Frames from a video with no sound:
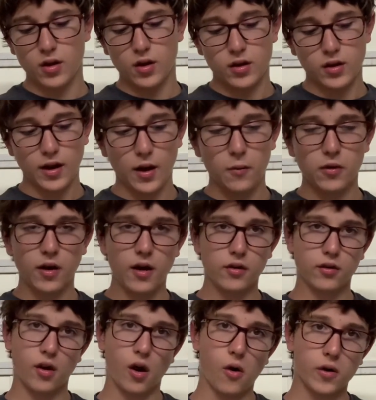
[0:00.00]
Now we're
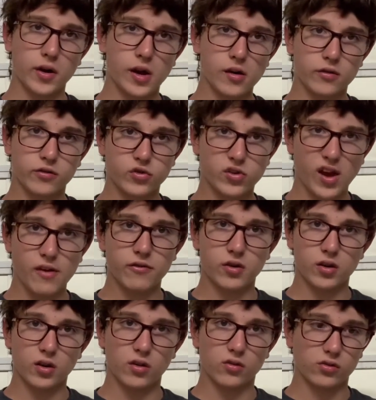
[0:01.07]
going out
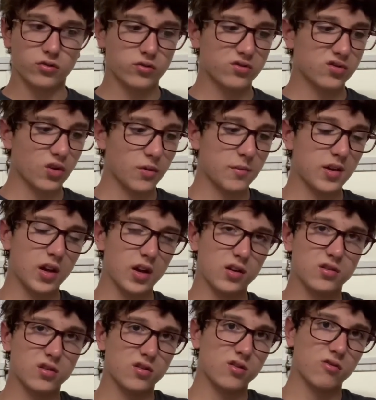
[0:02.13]
70s, so I'm going to have
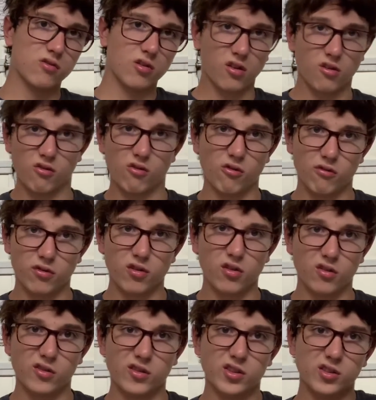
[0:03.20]
to do another review,
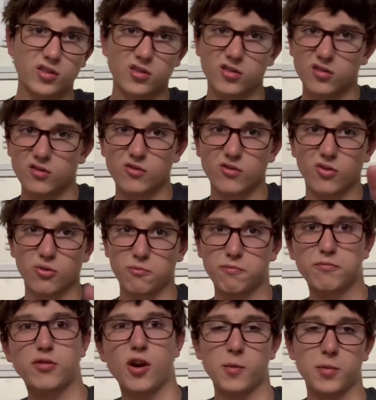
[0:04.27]
which we'll
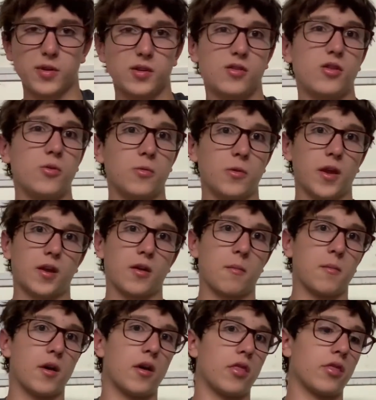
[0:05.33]
probably do in like a
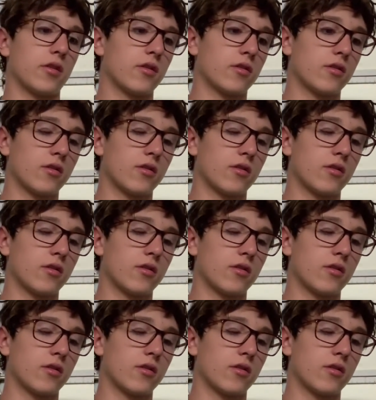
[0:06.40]
month.